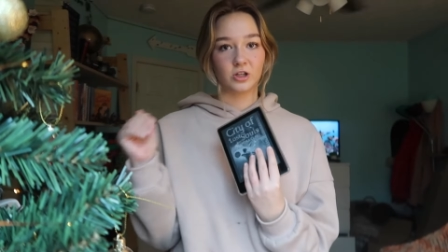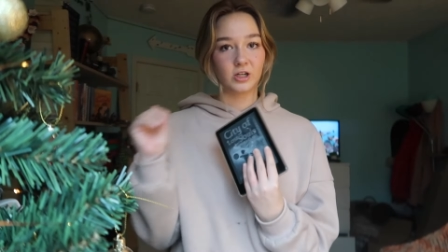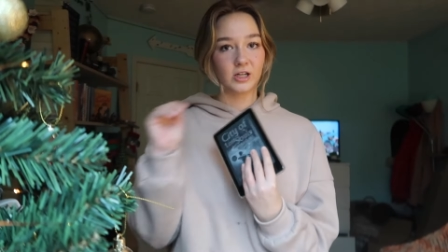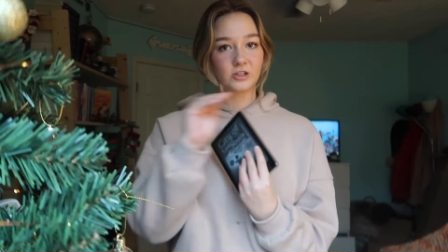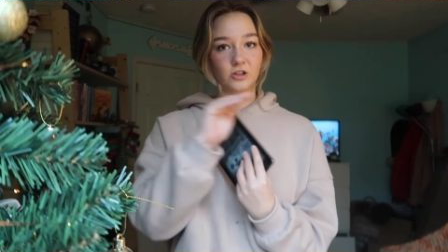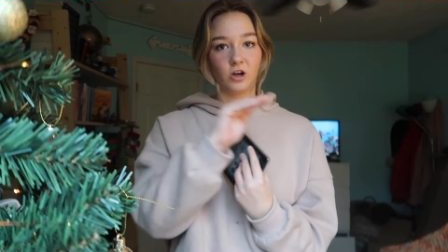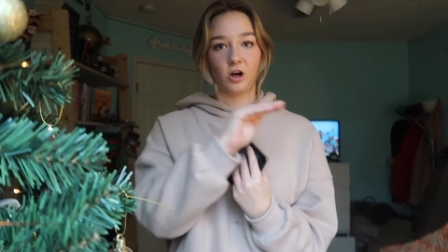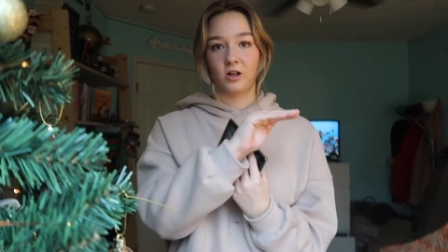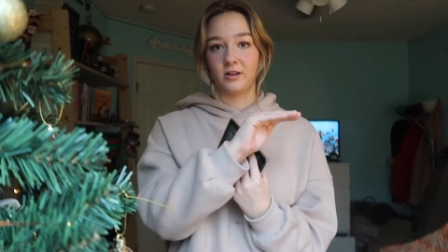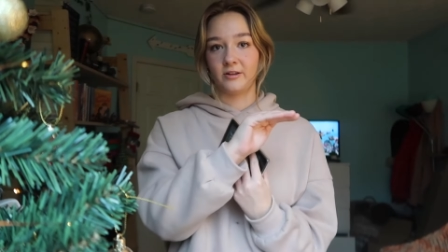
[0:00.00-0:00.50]

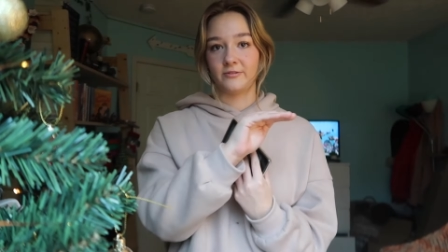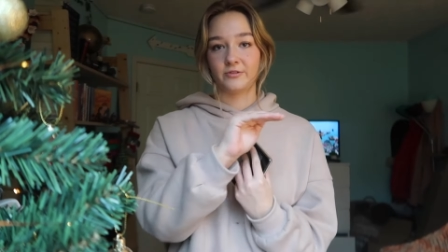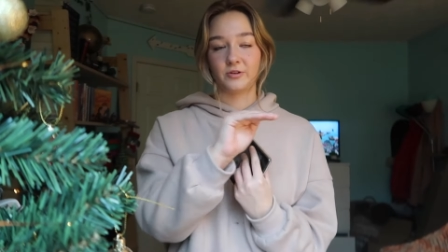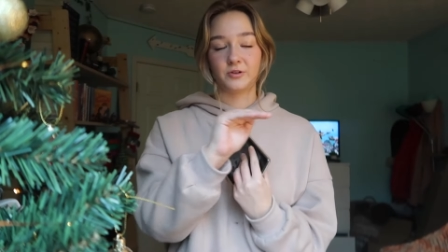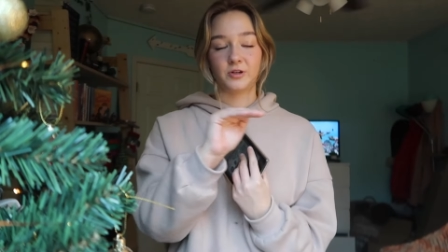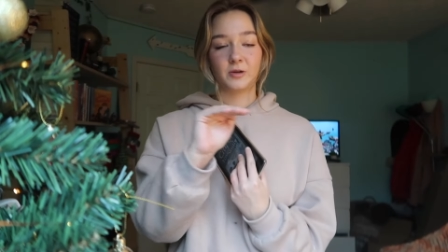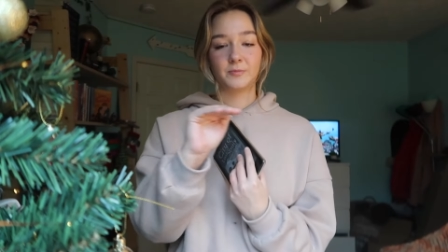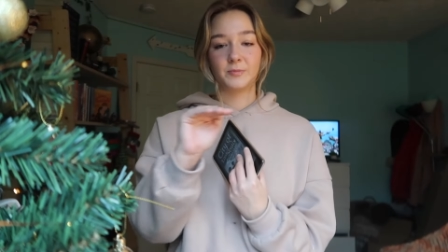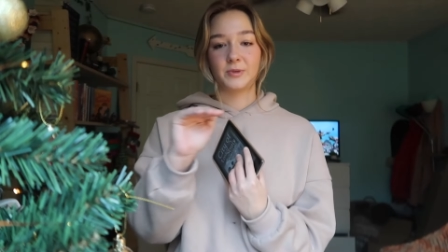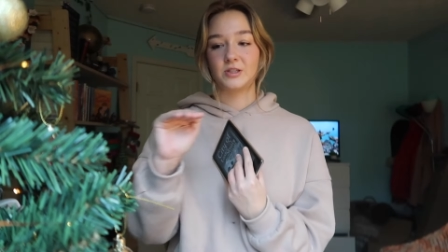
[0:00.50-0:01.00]
it's all info
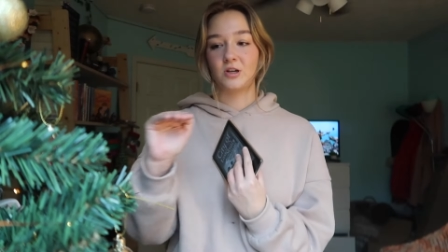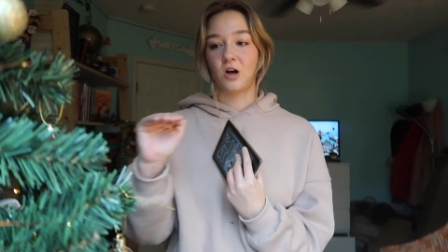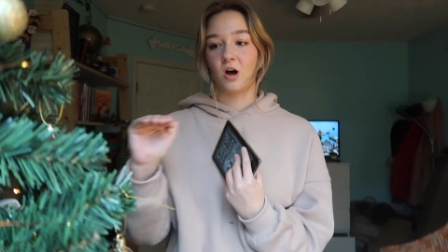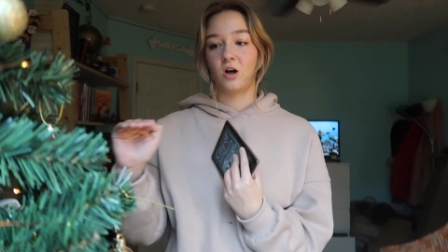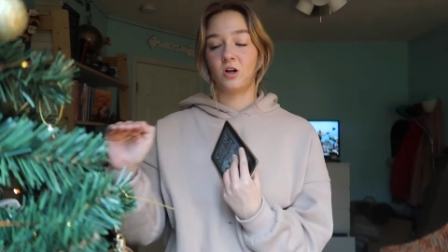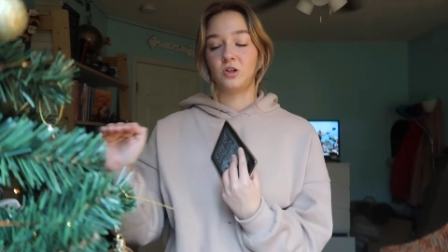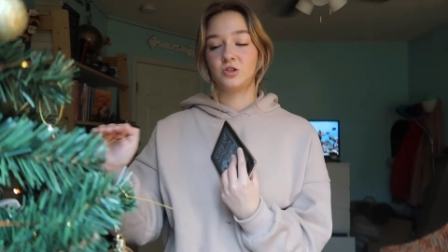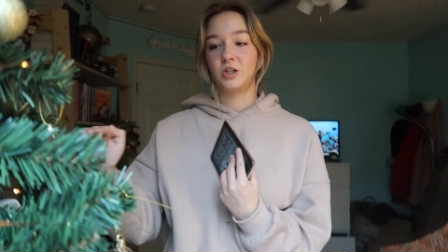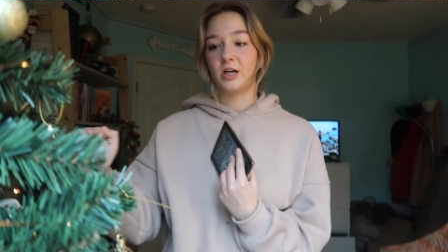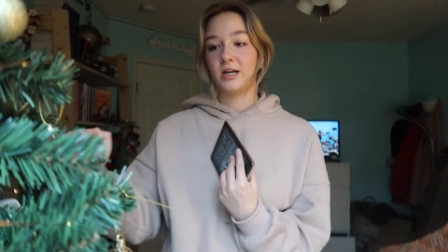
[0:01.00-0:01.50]
dump, it's
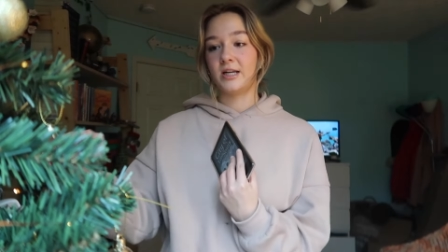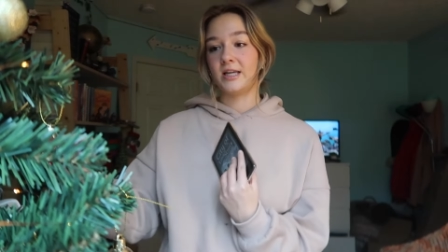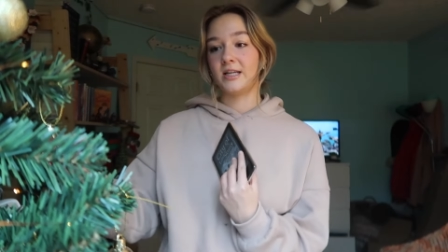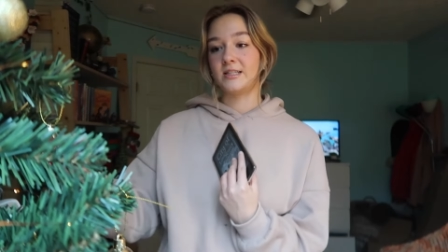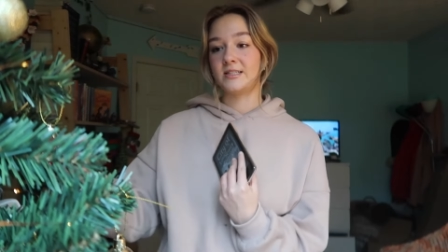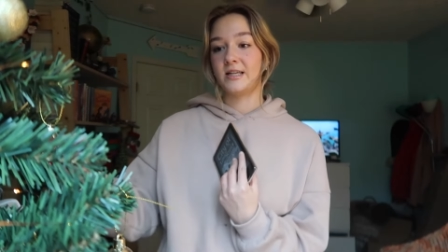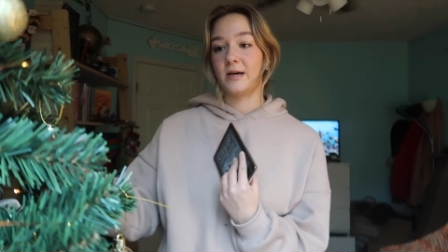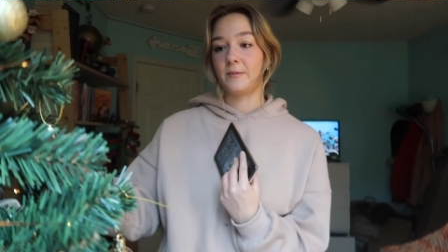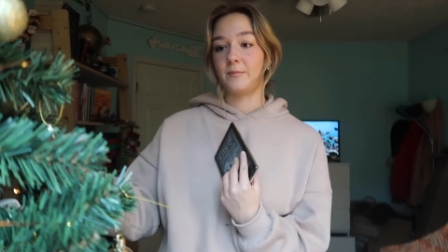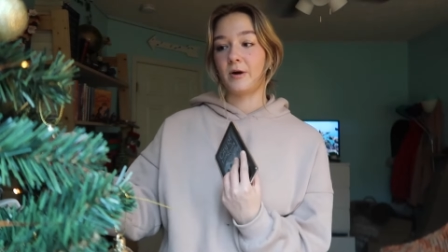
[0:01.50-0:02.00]
all trying to get
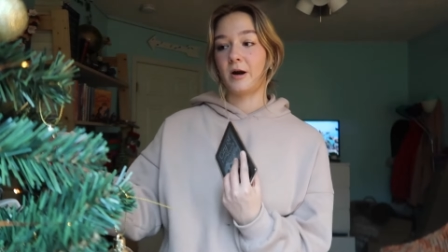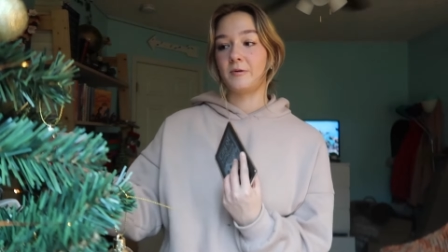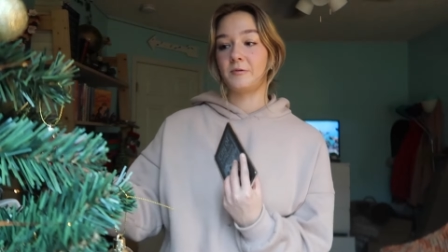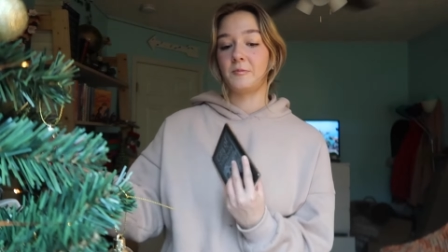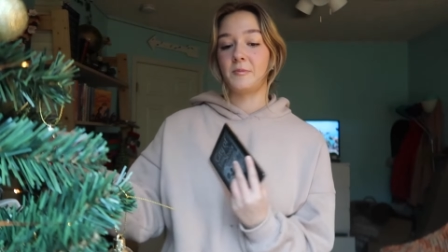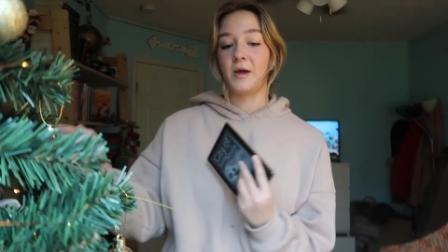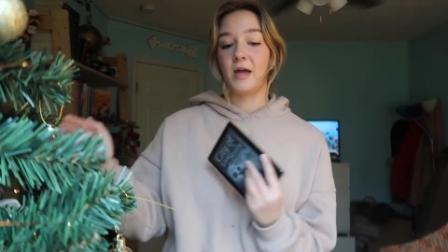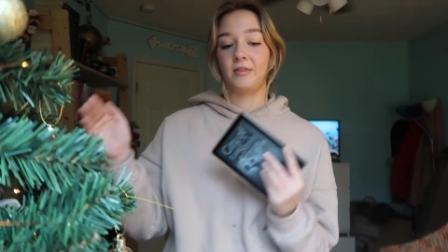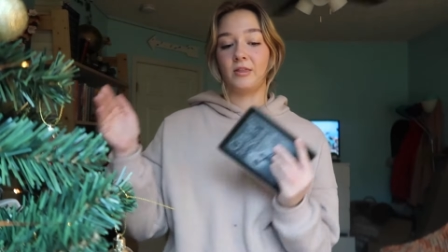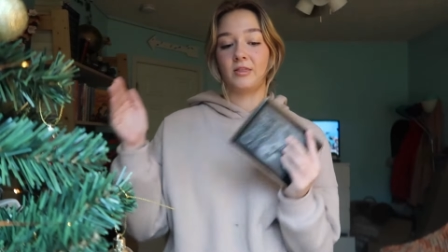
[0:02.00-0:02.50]
to that problem, and